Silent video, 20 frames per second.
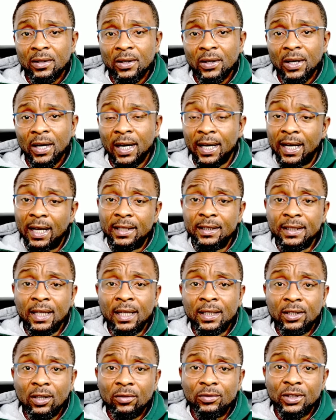And at the
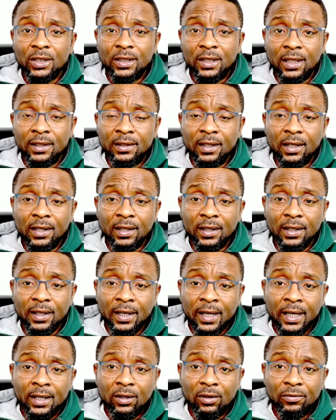end of the day, they
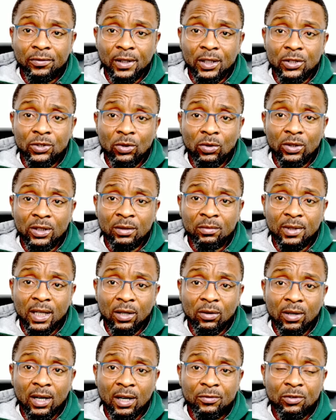kind of told him that
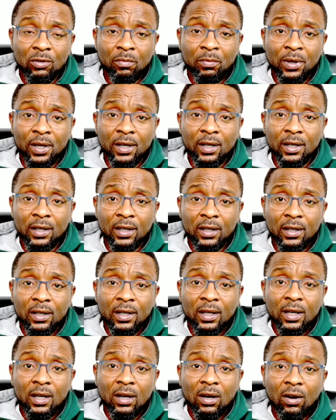we have to pay
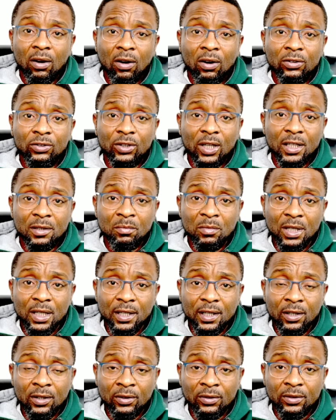100
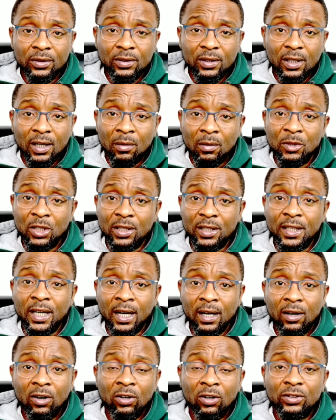million.
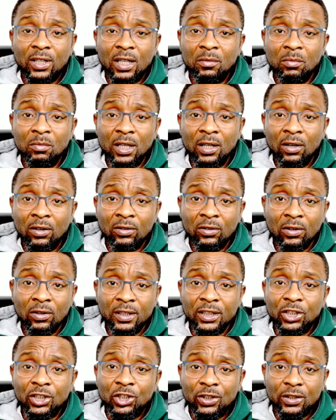100 million on
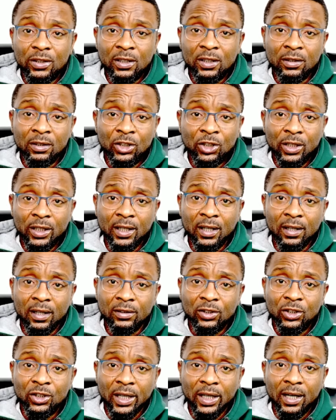each
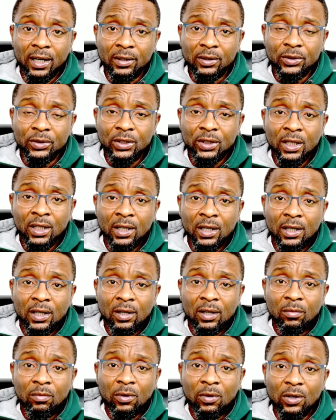child.
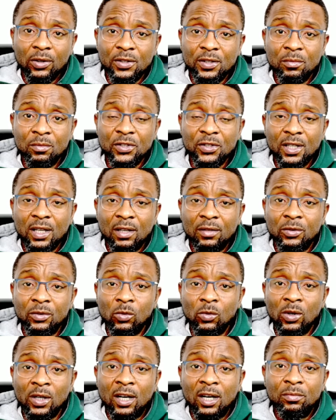Plus himself, it
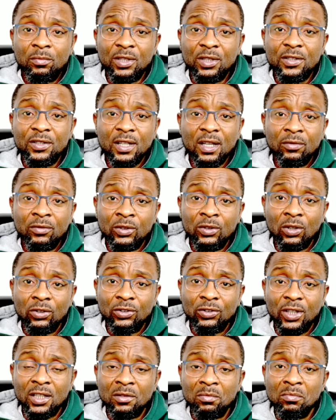would now be
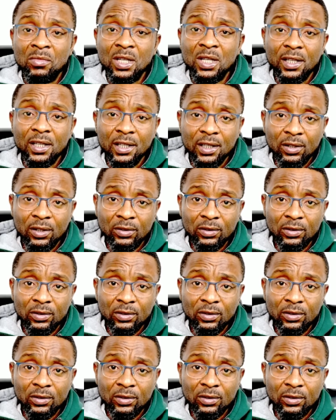700 million.